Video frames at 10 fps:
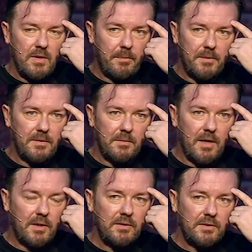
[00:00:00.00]
happen to
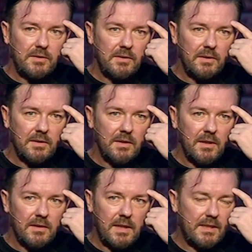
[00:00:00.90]
us.
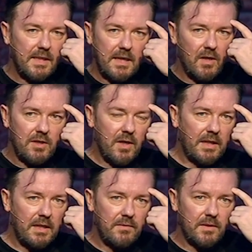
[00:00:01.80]
They said that on
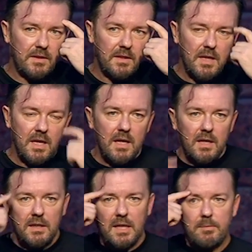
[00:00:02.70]
9/11.
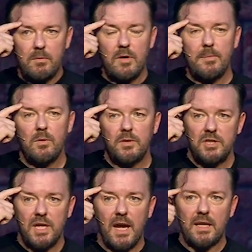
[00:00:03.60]
Yeah, but what about all the
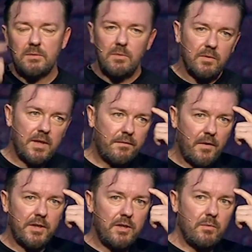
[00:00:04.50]
checks? Well, they
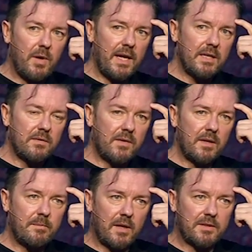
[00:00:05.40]
find new ways of
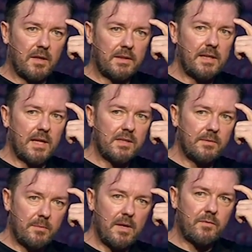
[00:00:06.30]
getting past our
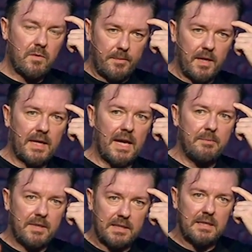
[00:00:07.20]
detections, then we have to up our
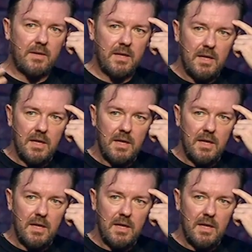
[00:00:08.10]
game, and that's how it...